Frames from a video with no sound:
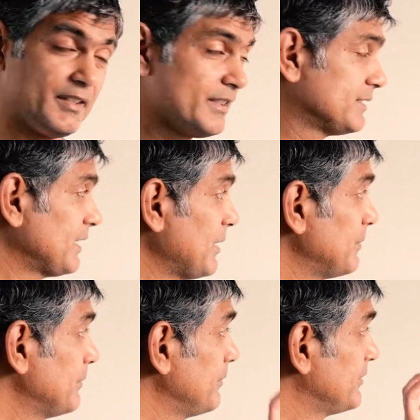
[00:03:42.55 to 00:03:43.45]

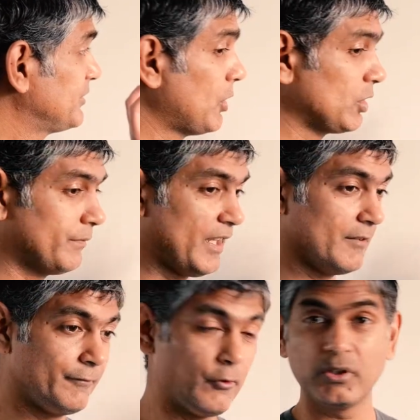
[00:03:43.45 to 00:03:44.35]
some sort of a
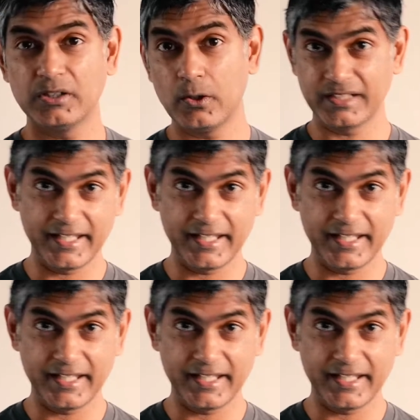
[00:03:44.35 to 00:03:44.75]
foreground